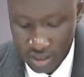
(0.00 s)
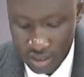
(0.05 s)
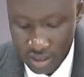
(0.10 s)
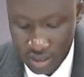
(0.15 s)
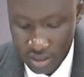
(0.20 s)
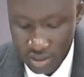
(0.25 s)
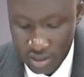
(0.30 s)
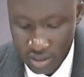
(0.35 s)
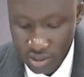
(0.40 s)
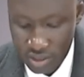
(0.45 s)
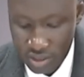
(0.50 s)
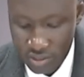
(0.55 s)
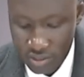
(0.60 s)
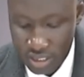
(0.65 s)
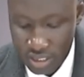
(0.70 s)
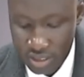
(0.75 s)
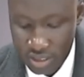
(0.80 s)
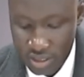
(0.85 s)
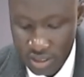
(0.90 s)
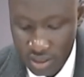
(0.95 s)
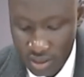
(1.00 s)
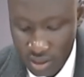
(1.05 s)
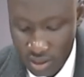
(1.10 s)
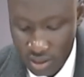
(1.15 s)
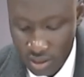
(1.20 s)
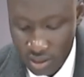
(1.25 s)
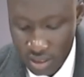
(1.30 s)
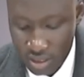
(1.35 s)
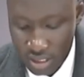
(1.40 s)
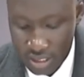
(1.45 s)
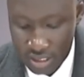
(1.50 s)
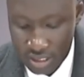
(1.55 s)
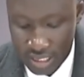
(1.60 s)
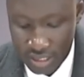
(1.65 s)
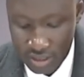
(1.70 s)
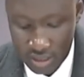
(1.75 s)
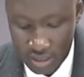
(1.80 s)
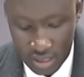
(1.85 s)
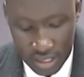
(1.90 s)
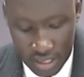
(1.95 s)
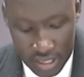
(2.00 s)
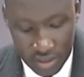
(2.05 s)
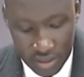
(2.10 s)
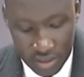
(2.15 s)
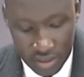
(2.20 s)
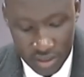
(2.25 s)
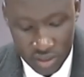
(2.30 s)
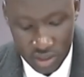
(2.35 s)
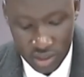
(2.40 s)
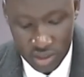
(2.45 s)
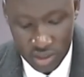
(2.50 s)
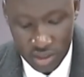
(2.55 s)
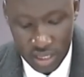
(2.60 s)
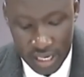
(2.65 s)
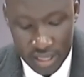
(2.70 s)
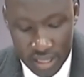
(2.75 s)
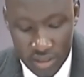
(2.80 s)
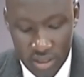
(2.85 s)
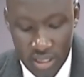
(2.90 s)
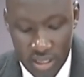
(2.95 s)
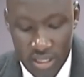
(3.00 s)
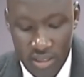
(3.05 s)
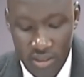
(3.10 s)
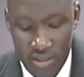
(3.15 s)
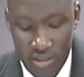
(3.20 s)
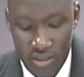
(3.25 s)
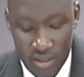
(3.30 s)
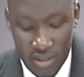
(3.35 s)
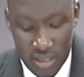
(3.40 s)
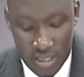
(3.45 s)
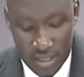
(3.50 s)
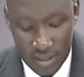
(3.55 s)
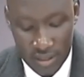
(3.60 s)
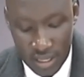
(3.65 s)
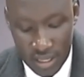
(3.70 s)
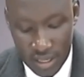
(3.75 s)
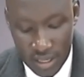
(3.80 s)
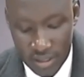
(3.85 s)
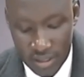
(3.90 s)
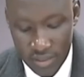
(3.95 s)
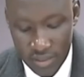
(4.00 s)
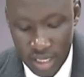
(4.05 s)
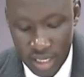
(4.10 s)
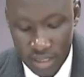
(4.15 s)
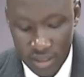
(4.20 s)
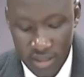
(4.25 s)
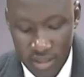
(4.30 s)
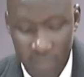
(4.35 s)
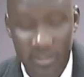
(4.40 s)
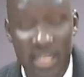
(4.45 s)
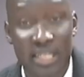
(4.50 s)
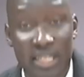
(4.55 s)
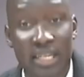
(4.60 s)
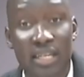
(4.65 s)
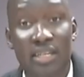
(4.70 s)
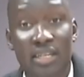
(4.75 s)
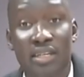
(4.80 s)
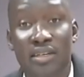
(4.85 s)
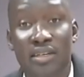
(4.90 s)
to address loneliness and social isolation in the Mount Gravatt area.